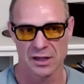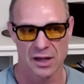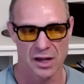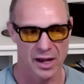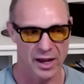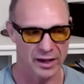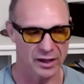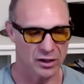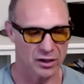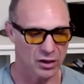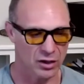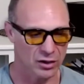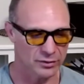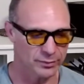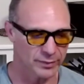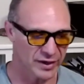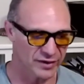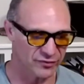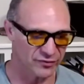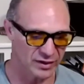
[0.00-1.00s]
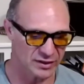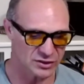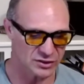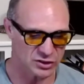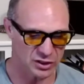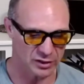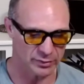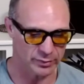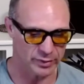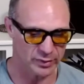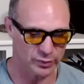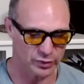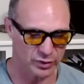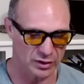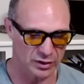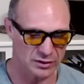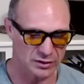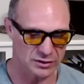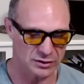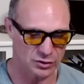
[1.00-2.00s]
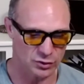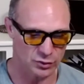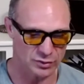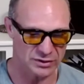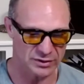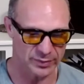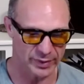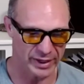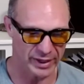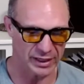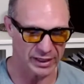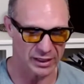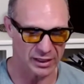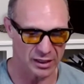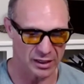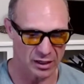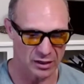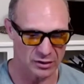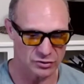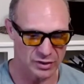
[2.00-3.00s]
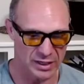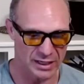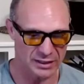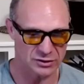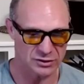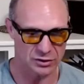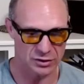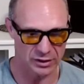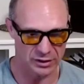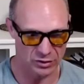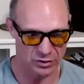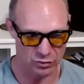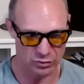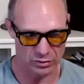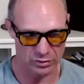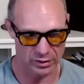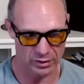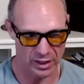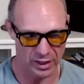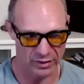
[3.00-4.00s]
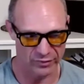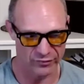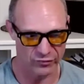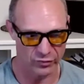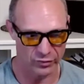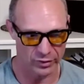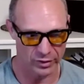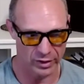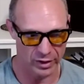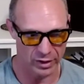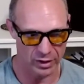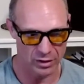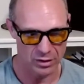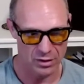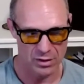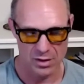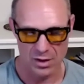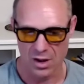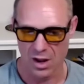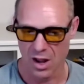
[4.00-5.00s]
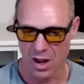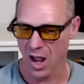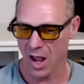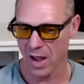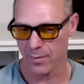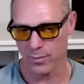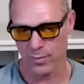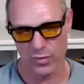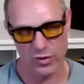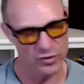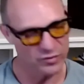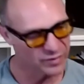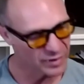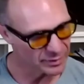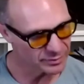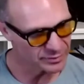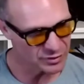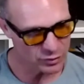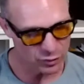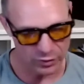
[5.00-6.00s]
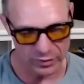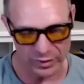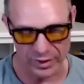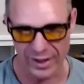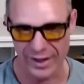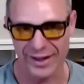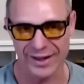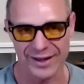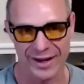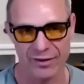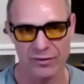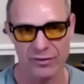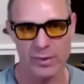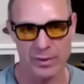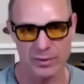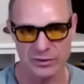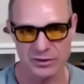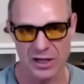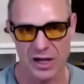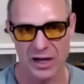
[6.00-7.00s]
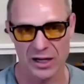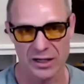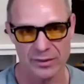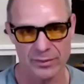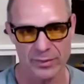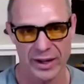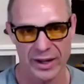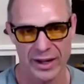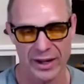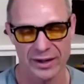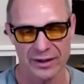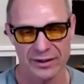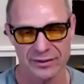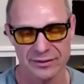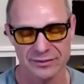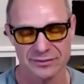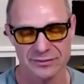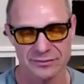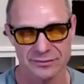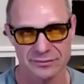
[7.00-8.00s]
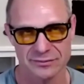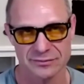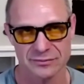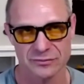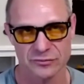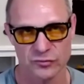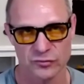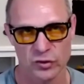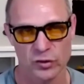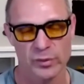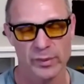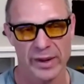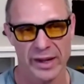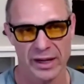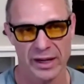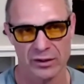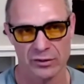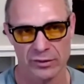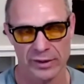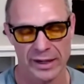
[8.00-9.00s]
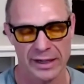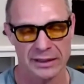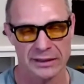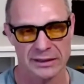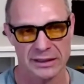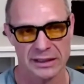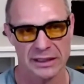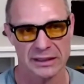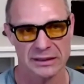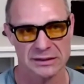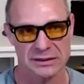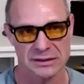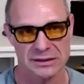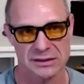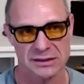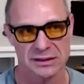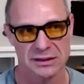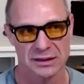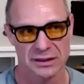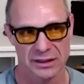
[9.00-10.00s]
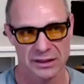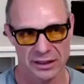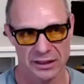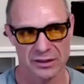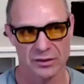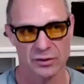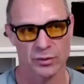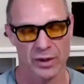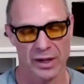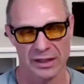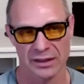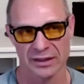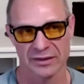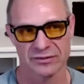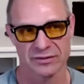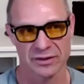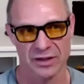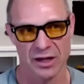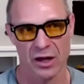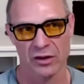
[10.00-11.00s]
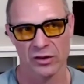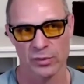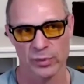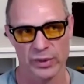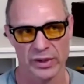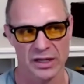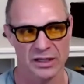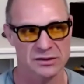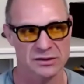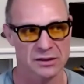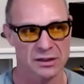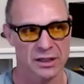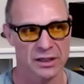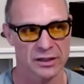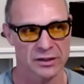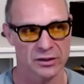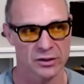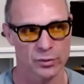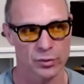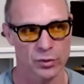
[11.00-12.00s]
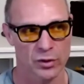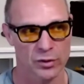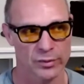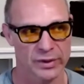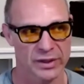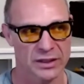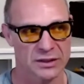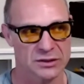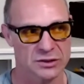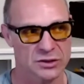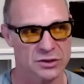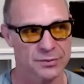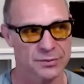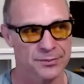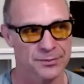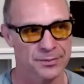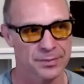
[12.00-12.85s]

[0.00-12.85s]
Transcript: i called my friend jeremy brooks who was a painting contractor in northern california i moved up to northern like i remember talking to my roommate grant dietz in when i lived on the peninsula in newport beach